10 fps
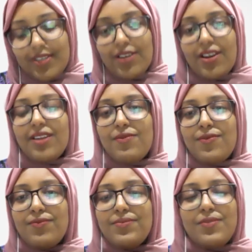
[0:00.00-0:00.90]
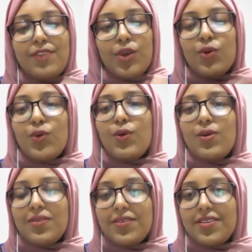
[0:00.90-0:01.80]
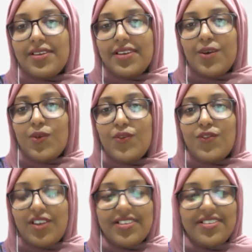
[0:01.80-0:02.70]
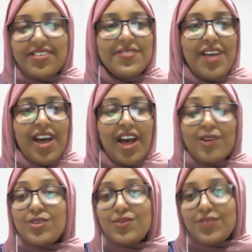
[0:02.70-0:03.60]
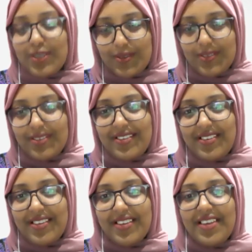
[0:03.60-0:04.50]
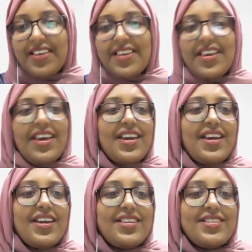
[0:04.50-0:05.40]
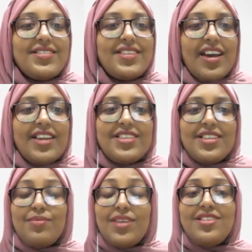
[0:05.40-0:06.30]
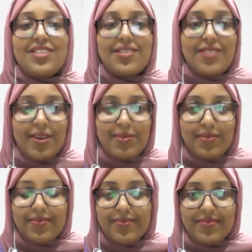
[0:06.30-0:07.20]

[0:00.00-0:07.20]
there are few who fell out of tune, and I shall mention them.